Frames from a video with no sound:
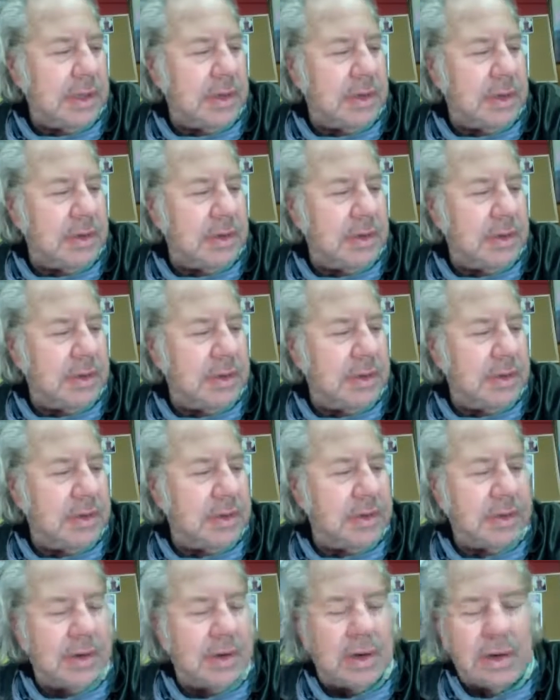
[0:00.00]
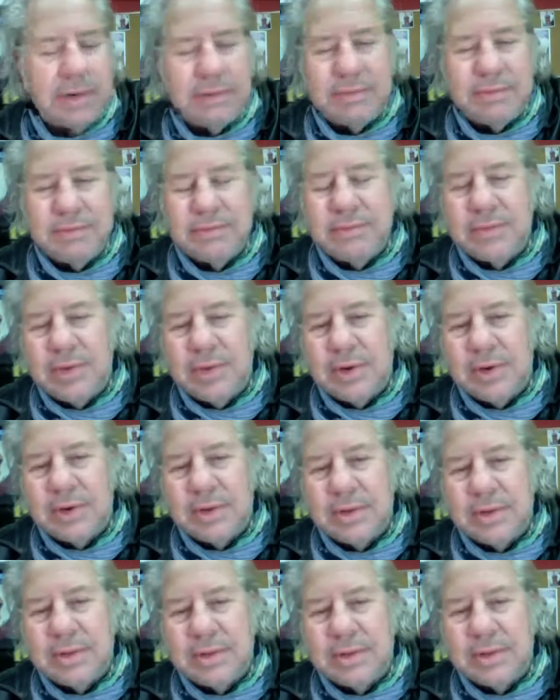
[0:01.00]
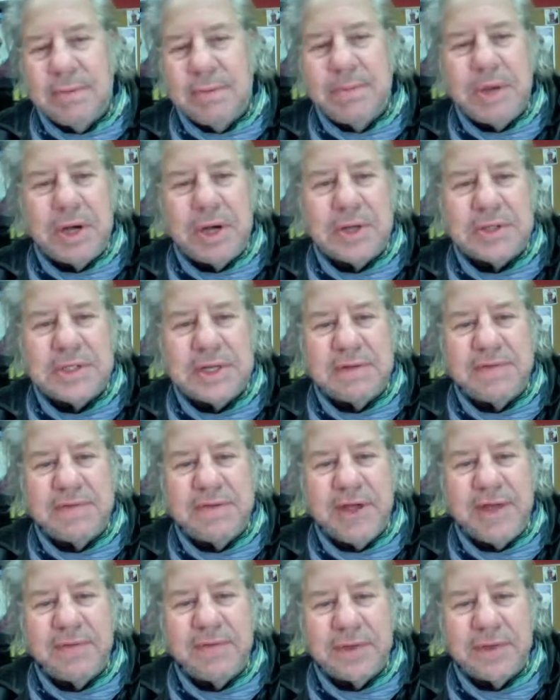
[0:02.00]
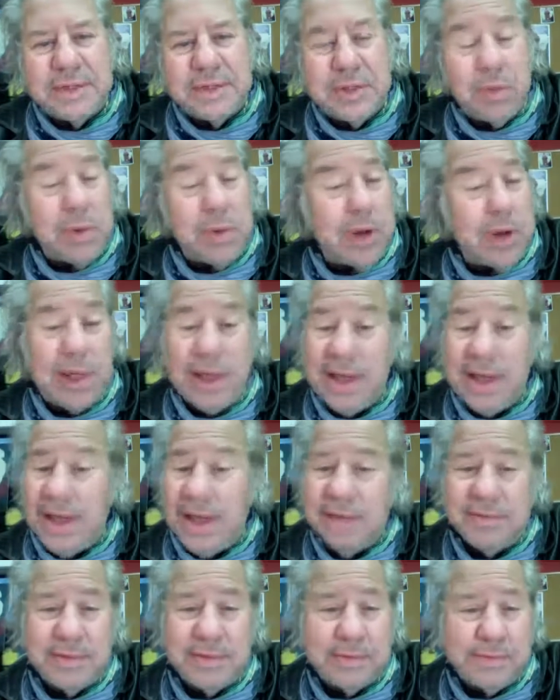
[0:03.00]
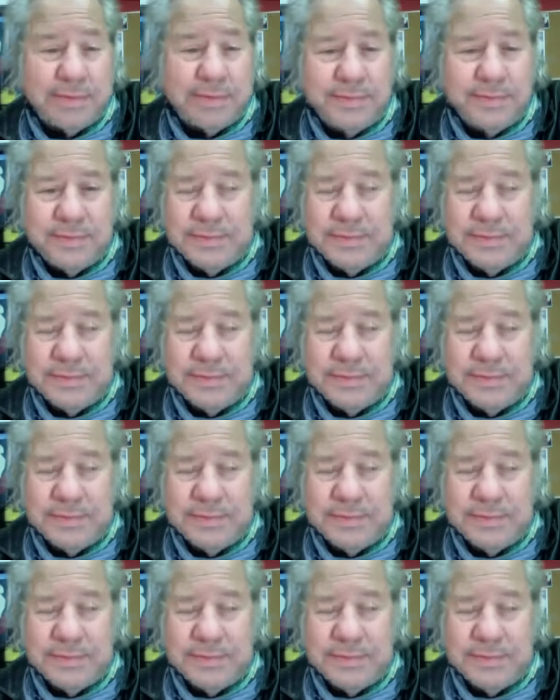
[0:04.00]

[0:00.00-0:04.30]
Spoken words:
there are our embarrassing favorites, and we all have them.